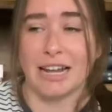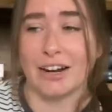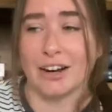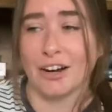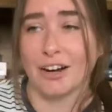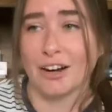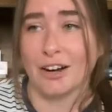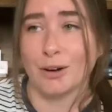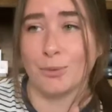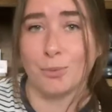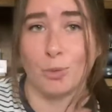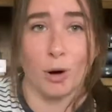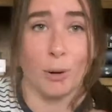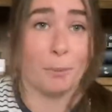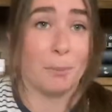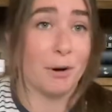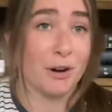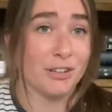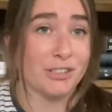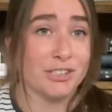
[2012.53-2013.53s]
are more
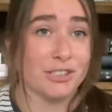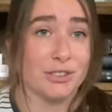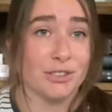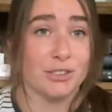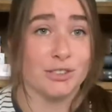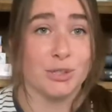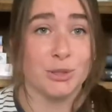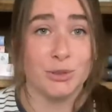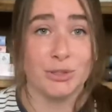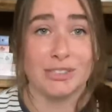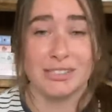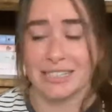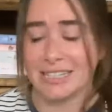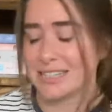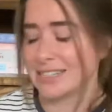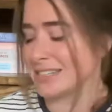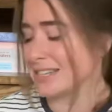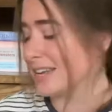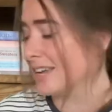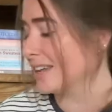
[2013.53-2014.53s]
personal to the
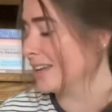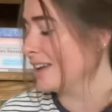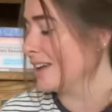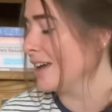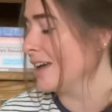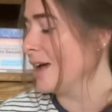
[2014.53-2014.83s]
season,